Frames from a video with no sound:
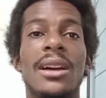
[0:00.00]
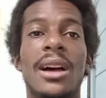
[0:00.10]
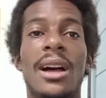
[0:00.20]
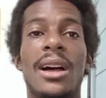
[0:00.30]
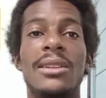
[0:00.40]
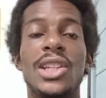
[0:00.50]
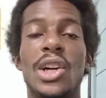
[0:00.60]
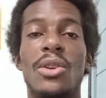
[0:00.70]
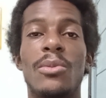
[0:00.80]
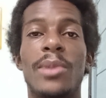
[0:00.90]

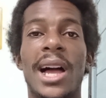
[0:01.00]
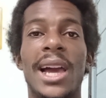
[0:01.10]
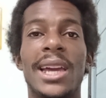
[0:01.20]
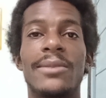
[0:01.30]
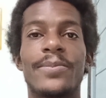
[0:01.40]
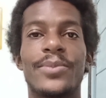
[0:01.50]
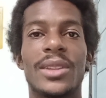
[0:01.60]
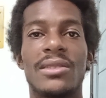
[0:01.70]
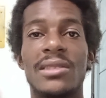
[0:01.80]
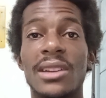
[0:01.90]
by
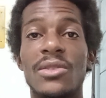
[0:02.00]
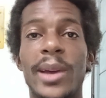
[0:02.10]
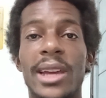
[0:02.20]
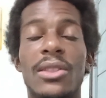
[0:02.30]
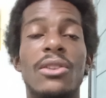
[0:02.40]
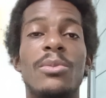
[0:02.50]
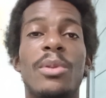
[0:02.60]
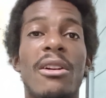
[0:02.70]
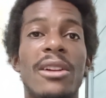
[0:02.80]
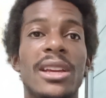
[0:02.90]
suspect third
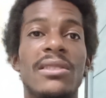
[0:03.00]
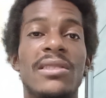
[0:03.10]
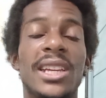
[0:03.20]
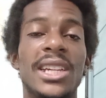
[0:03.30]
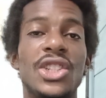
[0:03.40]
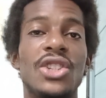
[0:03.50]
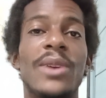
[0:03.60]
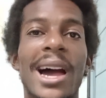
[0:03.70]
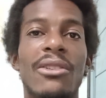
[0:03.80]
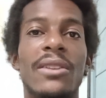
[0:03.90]
parties to get you
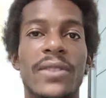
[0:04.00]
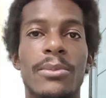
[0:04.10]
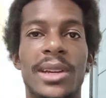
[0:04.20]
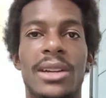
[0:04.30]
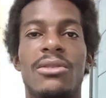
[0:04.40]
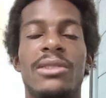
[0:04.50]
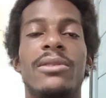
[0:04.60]
out of your Bitcoin.